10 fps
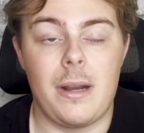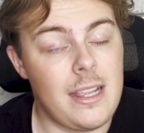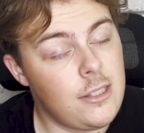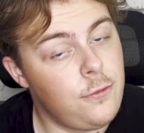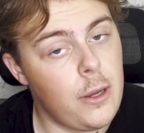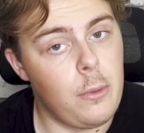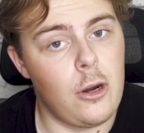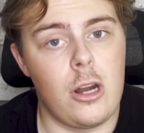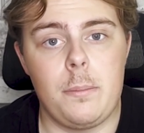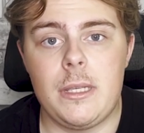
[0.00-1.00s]
But as the fight
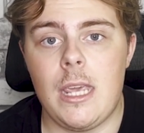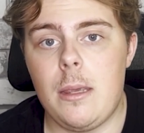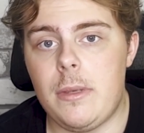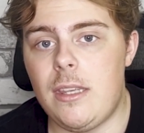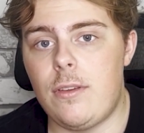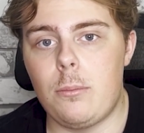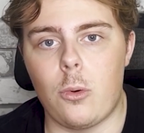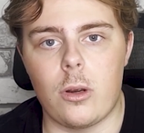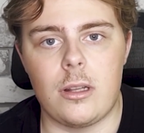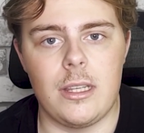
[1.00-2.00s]
went on, it became even
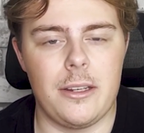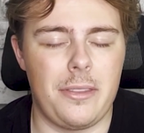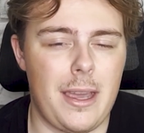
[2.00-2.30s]
more clear